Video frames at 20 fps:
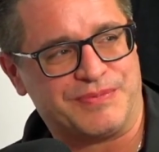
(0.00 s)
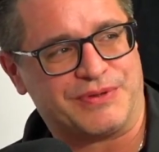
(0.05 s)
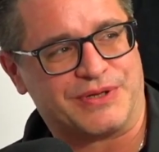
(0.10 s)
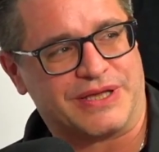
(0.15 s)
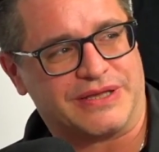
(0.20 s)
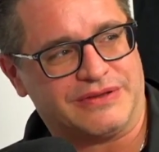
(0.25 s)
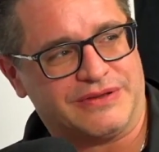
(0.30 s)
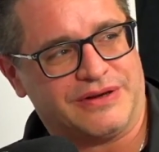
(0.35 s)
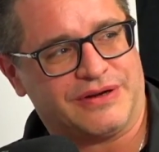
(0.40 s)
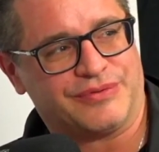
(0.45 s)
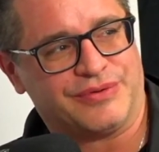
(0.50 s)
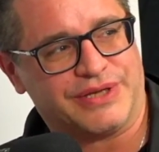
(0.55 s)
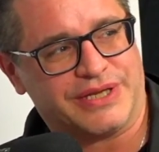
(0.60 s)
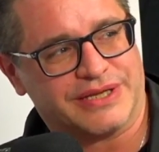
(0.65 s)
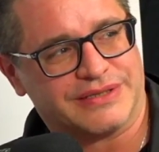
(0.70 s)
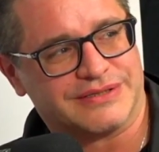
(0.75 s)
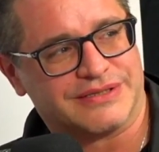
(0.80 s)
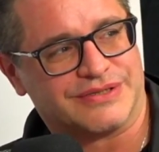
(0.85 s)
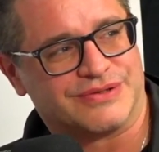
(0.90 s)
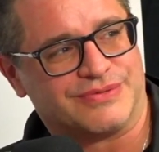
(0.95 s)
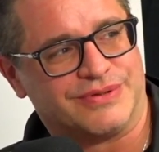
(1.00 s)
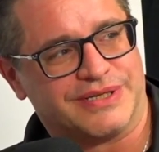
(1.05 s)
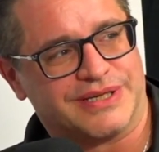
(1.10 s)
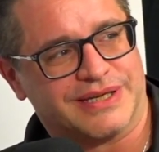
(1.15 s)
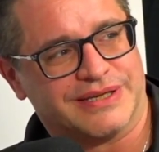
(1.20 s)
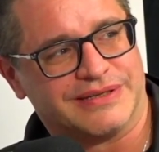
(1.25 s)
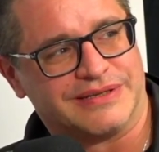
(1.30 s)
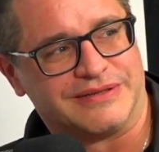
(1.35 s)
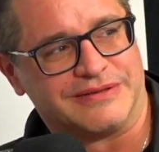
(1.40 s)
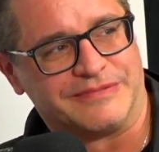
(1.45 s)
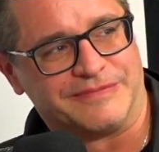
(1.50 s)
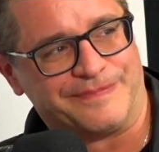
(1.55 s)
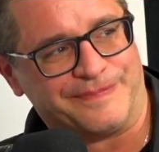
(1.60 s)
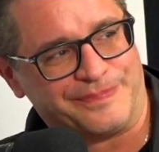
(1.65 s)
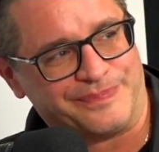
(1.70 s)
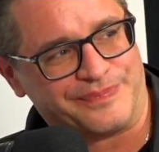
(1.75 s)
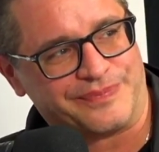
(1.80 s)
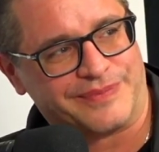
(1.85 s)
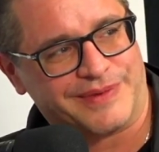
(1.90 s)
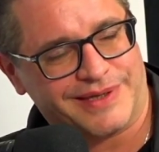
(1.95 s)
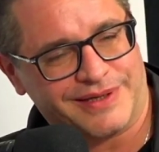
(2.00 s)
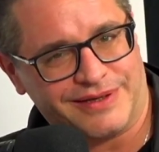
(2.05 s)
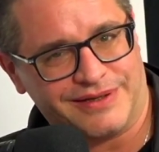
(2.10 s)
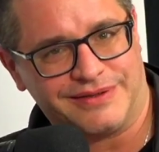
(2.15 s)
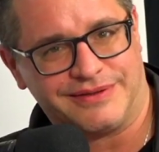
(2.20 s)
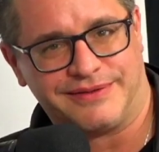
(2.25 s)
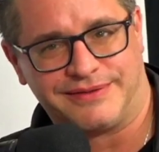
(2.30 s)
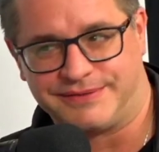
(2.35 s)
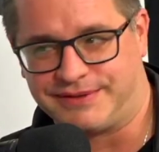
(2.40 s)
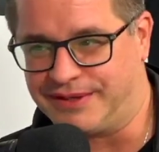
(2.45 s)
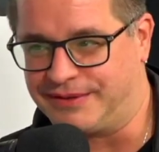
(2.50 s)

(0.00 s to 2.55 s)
And most people get long weekends this weekend. Mm-hmm.